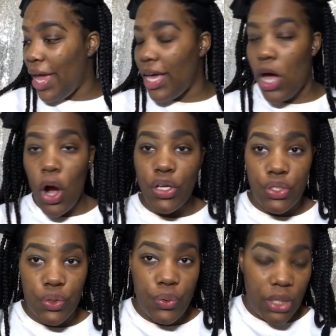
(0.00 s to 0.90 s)

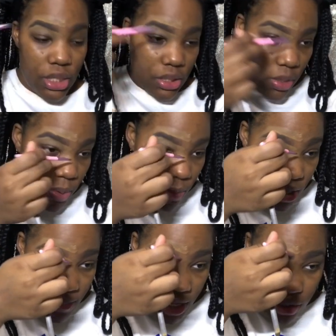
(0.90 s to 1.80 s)
cartoony. So we want
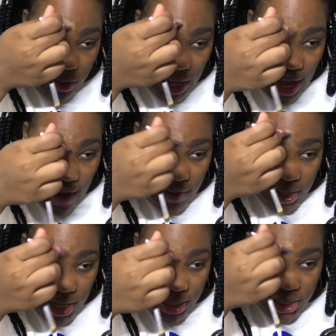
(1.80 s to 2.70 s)
to make sure that
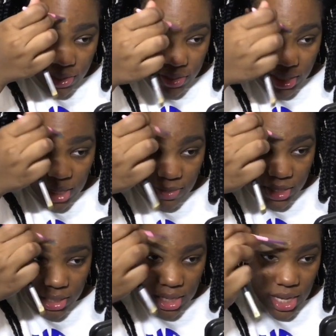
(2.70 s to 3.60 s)
everything is still
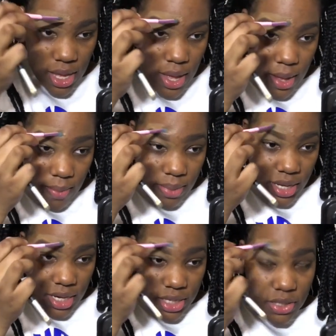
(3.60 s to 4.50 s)
seamlessly
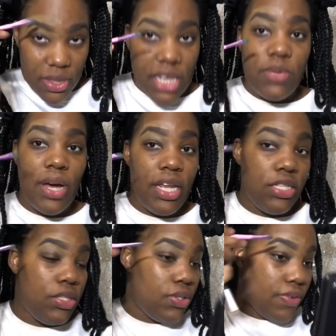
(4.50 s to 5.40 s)
blended. So that's why I like
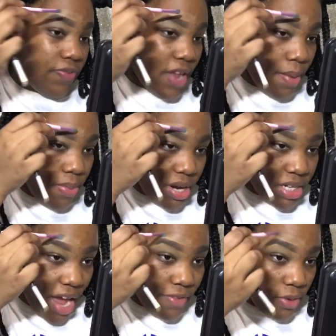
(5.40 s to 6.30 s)
to use a flat brush
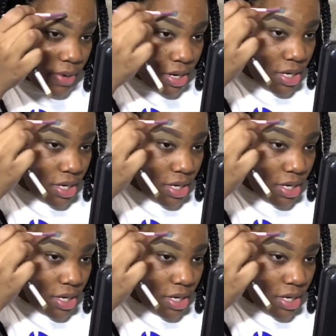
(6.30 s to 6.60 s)
afterward.